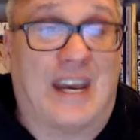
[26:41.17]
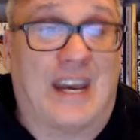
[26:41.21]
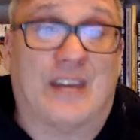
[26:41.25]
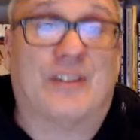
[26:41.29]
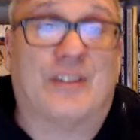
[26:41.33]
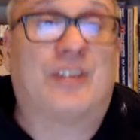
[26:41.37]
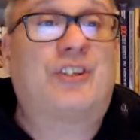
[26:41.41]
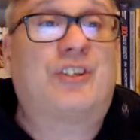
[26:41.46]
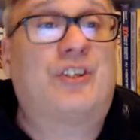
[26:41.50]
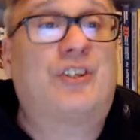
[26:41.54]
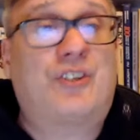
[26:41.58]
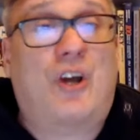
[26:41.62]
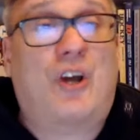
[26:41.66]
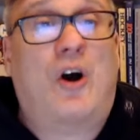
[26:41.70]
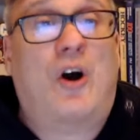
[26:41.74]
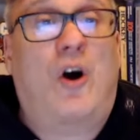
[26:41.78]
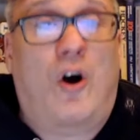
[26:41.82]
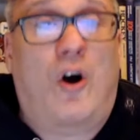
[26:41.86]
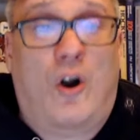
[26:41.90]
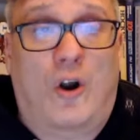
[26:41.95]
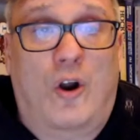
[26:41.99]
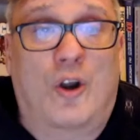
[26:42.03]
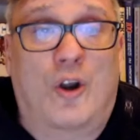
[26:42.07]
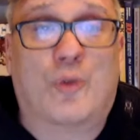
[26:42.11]
And this is a
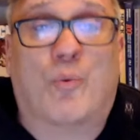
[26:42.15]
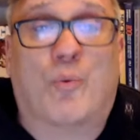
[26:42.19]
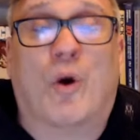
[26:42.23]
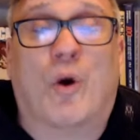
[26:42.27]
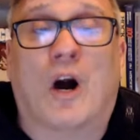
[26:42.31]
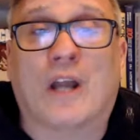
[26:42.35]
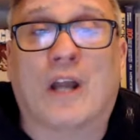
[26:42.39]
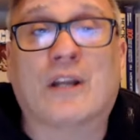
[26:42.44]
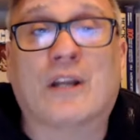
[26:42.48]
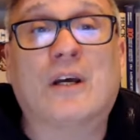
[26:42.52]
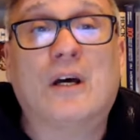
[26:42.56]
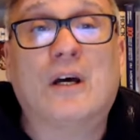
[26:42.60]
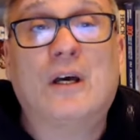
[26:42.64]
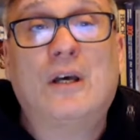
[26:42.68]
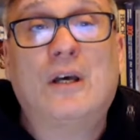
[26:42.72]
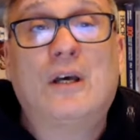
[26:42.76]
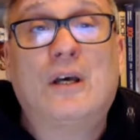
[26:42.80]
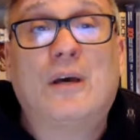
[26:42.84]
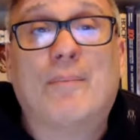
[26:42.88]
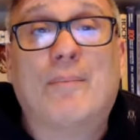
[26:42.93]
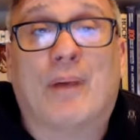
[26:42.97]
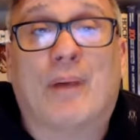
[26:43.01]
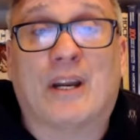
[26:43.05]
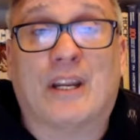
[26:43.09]
hard one,
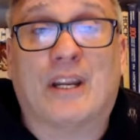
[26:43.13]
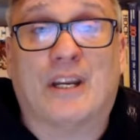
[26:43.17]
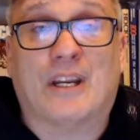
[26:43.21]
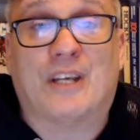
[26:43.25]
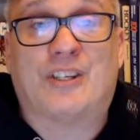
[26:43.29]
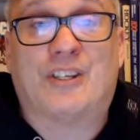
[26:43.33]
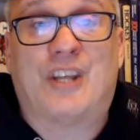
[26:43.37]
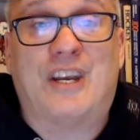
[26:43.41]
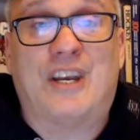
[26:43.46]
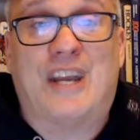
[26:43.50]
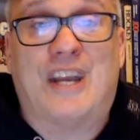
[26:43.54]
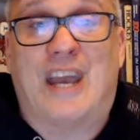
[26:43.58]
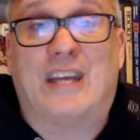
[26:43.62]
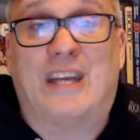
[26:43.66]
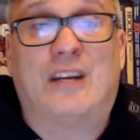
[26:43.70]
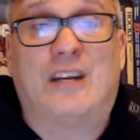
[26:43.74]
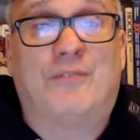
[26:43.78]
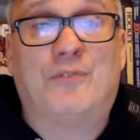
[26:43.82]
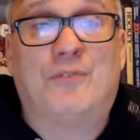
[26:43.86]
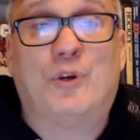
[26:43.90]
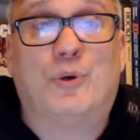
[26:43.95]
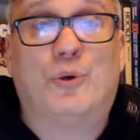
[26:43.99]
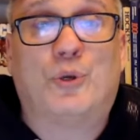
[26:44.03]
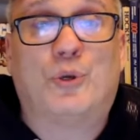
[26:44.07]
but it is a native
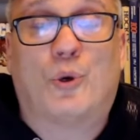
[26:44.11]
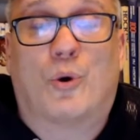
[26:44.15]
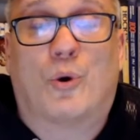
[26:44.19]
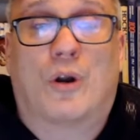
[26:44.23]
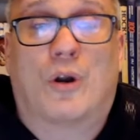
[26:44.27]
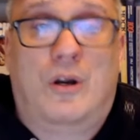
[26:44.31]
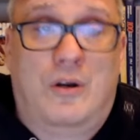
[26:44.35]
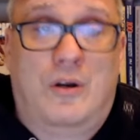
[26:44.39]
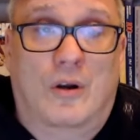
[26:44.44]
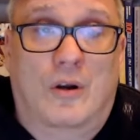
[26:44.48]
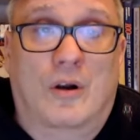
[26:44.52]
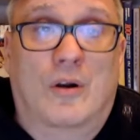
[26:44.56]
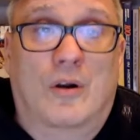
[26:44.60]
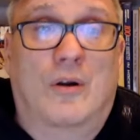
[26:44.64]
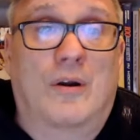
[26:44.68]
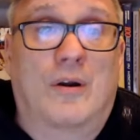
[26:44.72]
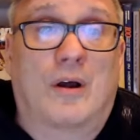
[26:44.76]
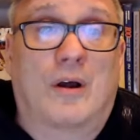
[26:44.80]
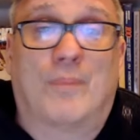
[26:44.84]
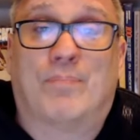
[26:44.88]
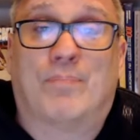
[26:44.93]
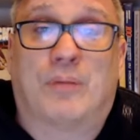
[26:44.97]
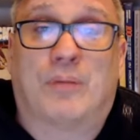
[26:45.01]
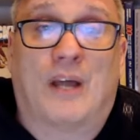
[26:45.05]
New Yorker,
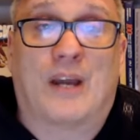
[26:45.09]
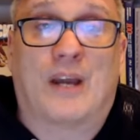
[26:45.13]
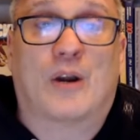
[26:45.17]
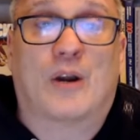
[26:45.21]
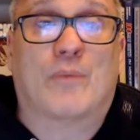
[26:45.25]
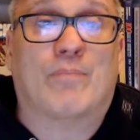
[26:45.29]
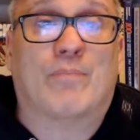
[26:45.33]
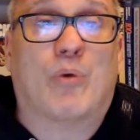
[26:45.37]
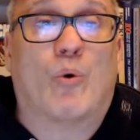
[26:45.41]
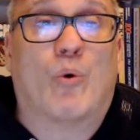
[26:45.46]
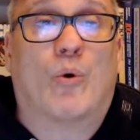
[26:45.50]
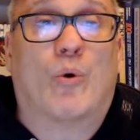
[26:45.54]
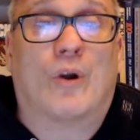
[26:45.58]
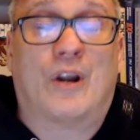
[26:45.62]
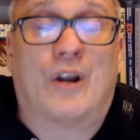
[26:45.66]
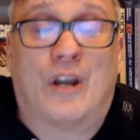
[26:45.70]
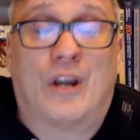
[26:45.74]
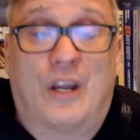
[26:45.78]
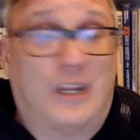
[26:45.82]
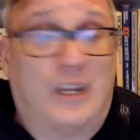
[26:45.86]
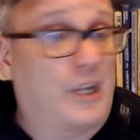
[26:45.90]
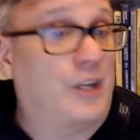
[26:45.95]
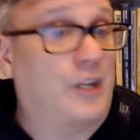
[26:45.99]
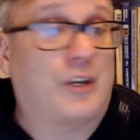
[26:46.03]
a player born
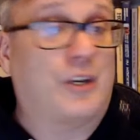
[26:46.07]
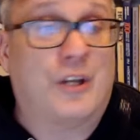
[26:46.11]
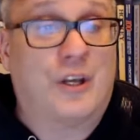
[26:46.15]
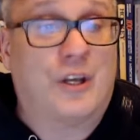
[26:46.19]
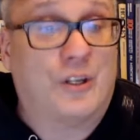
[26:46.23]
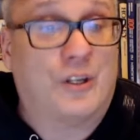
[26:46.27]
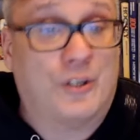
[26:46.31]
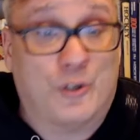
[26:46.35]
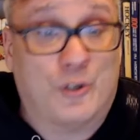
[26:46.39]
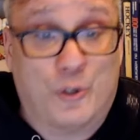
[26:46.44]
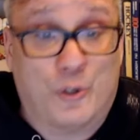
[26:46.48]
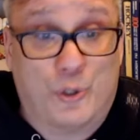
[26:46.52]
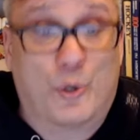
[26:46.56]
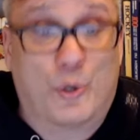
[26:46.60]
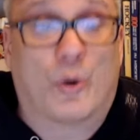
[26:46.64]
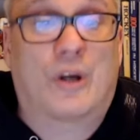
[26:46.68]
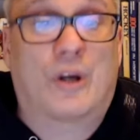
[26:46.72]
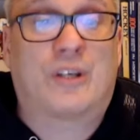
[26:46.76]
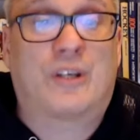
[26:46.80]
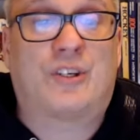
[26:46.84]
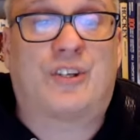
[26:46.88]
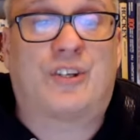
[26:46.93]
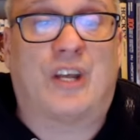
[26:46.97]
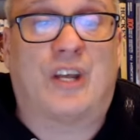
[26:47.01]
in New
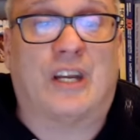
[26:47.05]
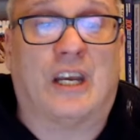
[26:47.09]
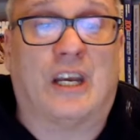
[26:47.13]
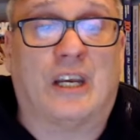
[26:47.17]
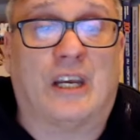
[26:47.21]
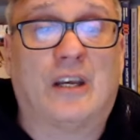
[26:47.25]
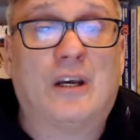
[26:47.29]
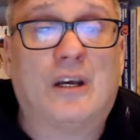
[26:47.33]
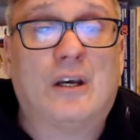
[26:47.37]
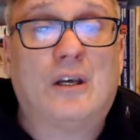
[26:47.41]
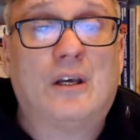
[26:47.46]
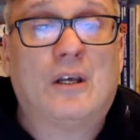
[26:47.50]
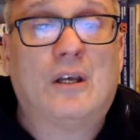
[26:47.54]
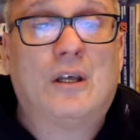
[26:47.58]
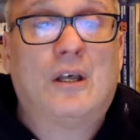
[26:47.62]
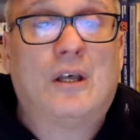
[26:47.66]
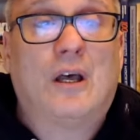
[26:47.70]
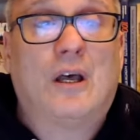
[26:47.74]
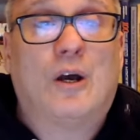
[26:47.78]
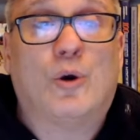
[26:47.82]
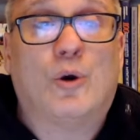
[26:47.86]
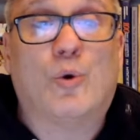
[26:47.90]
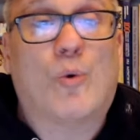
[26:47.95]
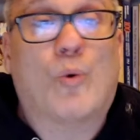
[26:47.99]
York City
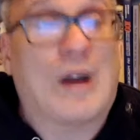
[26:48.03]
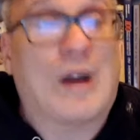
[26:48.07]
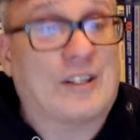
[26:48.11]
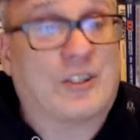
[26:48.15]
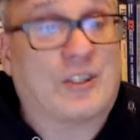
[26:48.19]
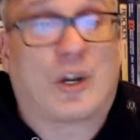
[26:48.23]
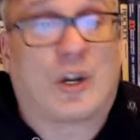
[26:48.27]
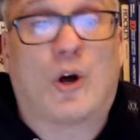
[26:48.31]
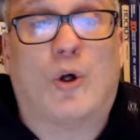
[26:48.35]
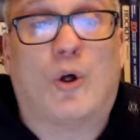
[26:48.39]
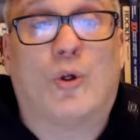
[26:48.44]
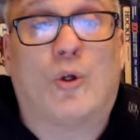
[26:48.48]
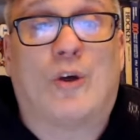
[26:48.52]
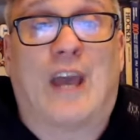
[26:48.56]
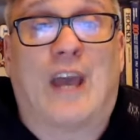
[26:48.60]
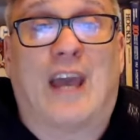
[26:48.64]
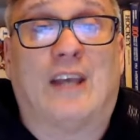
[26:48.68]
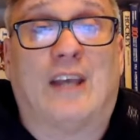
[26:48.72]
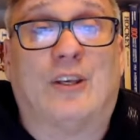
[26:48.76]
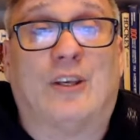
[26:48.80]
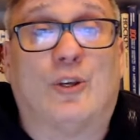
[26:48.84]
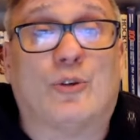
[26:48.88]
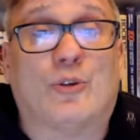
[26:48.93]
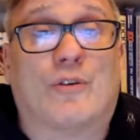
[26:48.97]
who went to
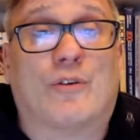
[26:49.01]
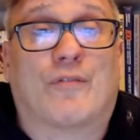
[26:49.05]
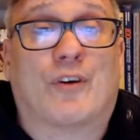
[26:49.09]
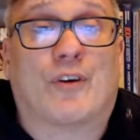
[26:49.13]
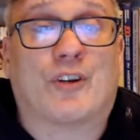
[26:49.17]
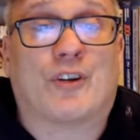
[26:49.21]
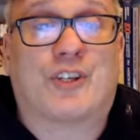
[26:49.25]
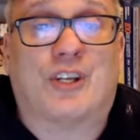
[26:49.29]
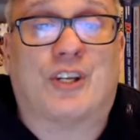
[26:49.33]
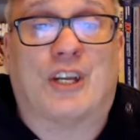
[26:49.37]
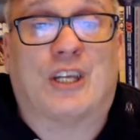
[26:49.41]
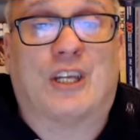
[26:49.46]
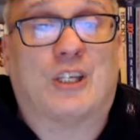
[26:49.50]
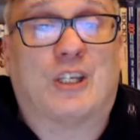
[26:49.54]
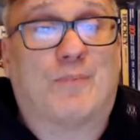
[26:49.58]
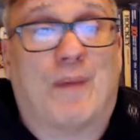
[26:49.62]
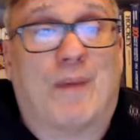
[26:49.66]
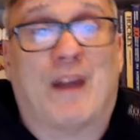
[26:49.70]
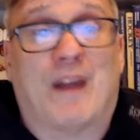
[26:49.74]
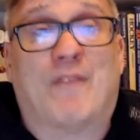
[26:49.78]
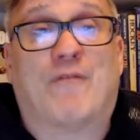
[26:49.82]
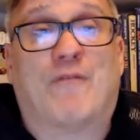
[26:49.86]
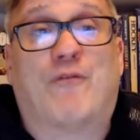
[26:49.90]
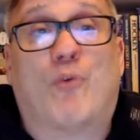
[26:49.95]
Colgate University,
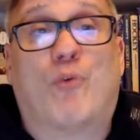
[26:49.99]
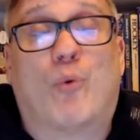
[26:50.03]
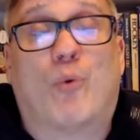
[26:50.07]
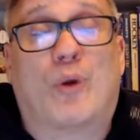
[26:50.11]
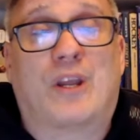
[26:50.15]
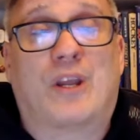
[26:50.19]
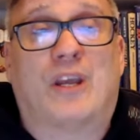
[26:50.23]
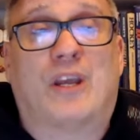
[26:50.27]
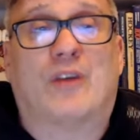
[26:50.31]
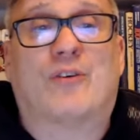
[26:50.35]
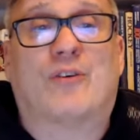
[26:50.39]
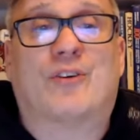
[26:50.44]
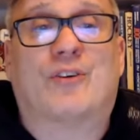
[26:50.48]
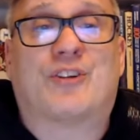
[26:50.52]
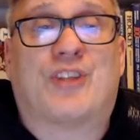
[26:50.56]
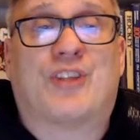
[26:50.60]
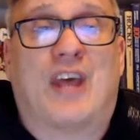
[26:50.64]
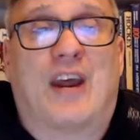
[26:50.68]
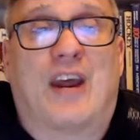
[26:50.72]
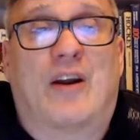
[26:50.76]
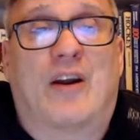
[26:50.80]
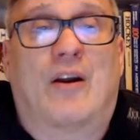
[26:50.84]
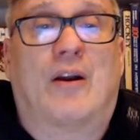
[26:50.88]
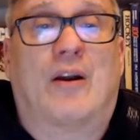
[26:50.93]
spent 4 years
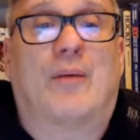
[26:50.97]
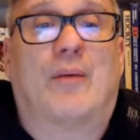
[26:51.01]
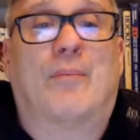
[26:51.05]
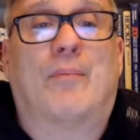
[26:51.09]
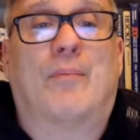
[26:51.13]
there,